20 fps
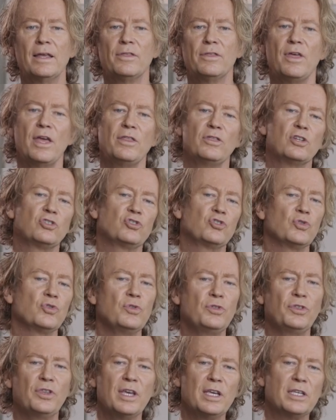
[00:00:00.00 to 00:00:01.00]
then the
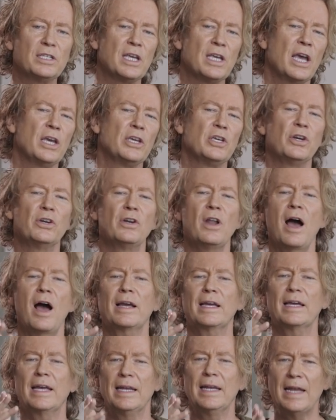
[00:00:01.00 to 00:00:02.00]
truth is you're
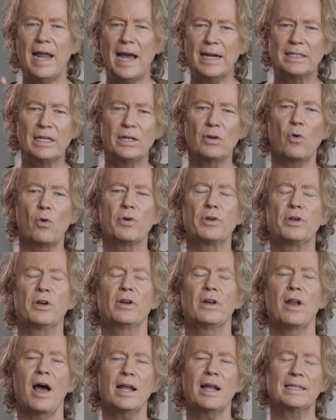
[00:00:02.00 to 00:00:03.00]
not connected or you're
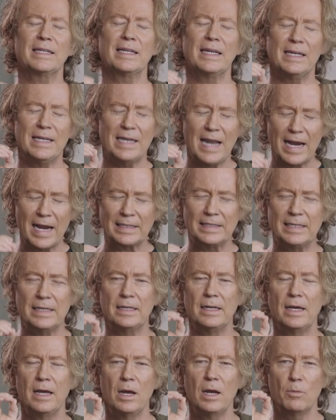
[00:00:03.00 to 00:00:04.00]
not
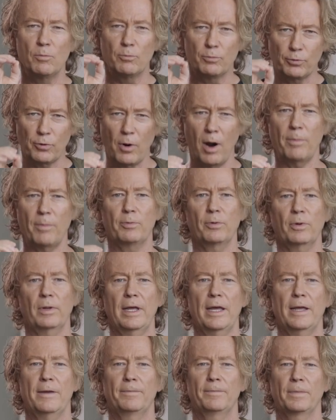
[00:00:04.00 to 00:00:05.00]
connected
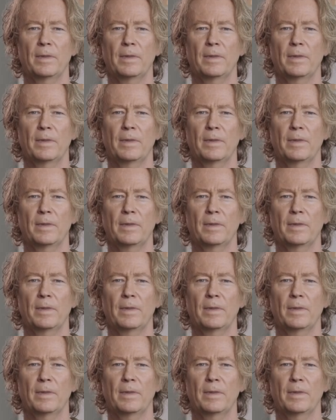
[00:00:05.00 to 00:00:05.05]
properly.